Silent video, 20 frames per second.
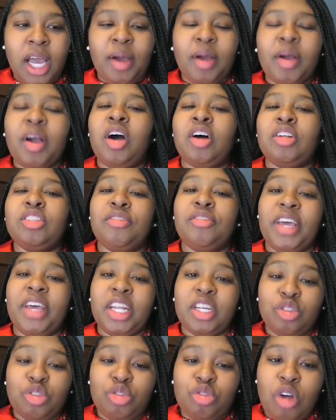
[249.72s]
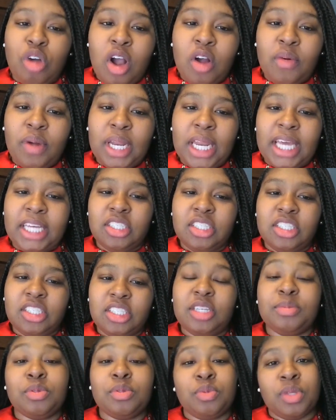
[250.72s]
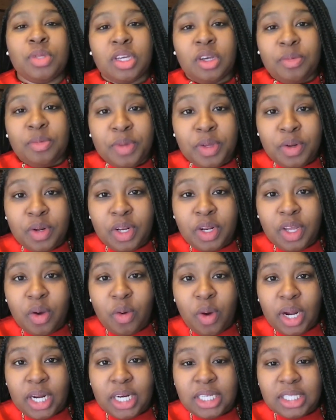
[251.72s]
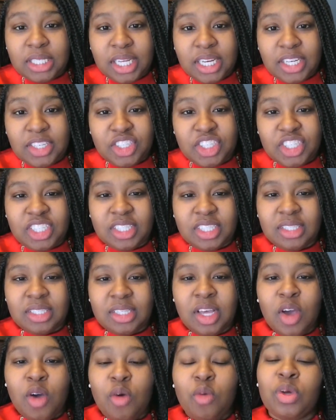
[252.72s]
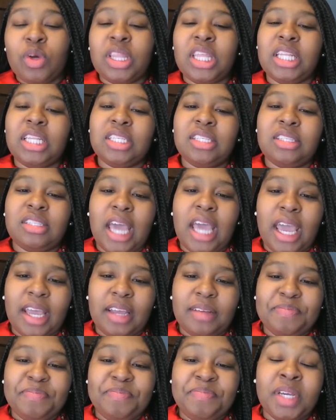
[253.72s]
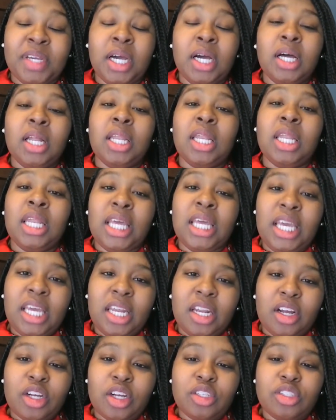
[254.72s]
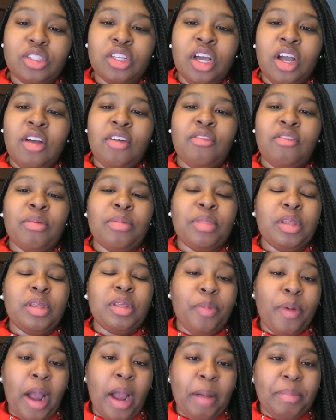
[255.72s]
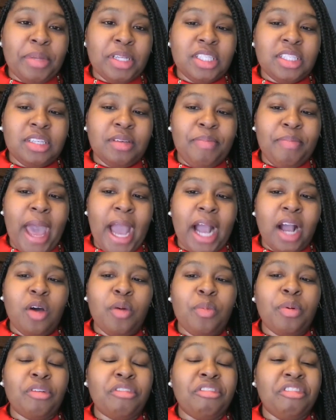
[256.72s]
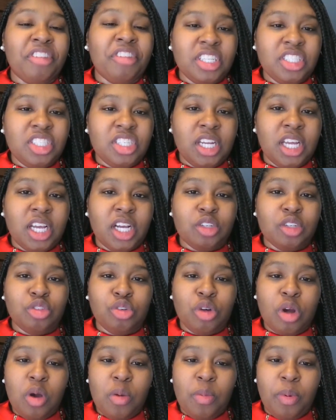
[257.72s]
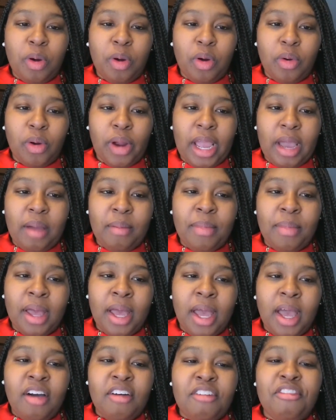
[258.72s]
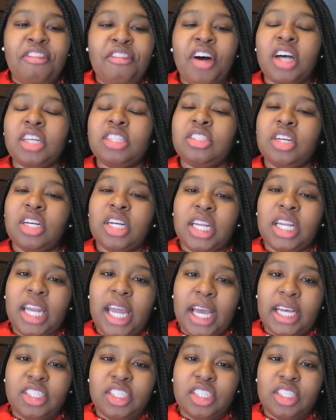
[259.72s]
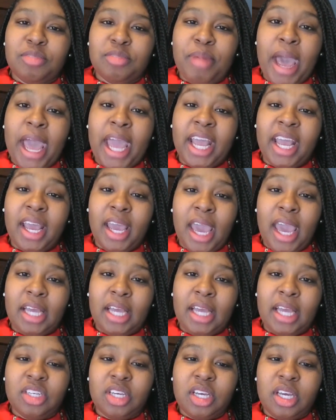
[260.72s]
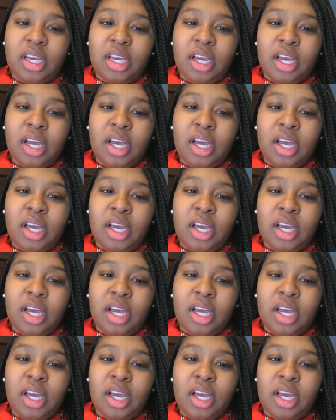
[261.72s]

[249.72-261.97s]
cultivated strong relationships with community organizations within the state. Leaders from the department's Tobacco Prevention and Control Program foster connections by engaging